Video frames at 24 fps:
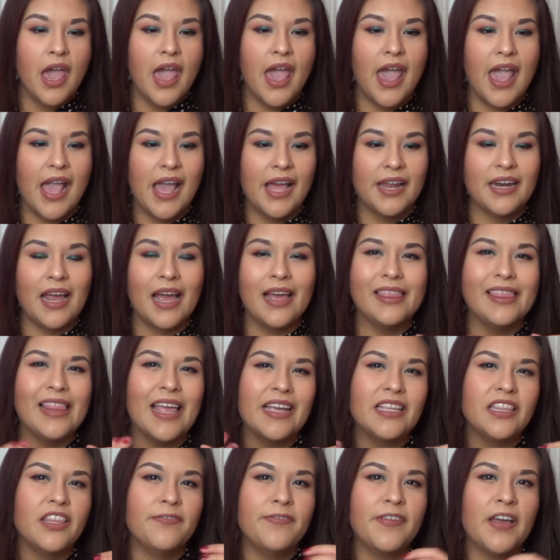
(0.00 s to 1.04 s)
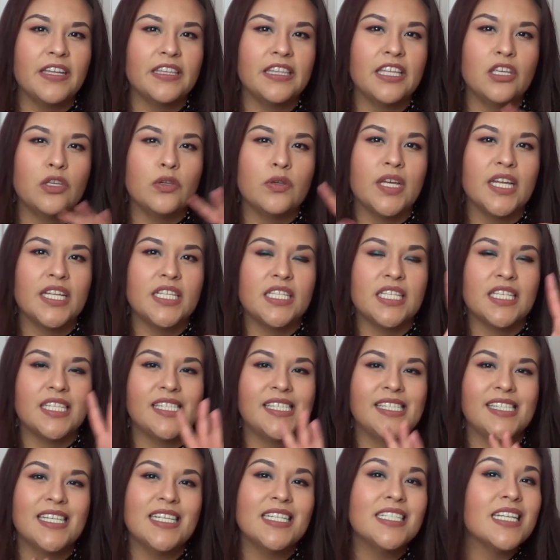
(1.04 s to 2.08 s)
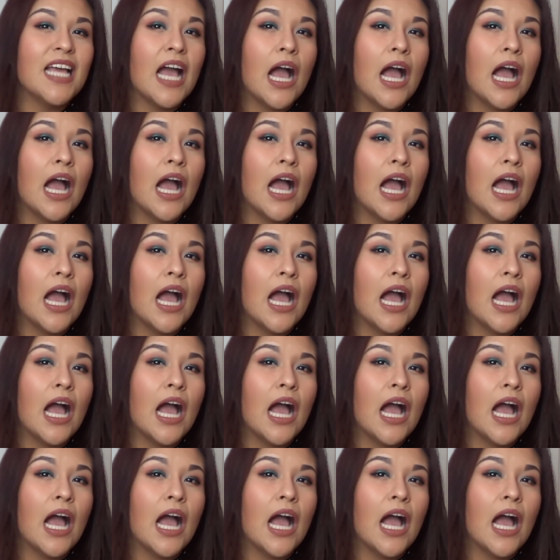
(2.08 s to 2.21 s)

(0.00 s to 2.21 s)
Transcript: And I like the fact that you get to sit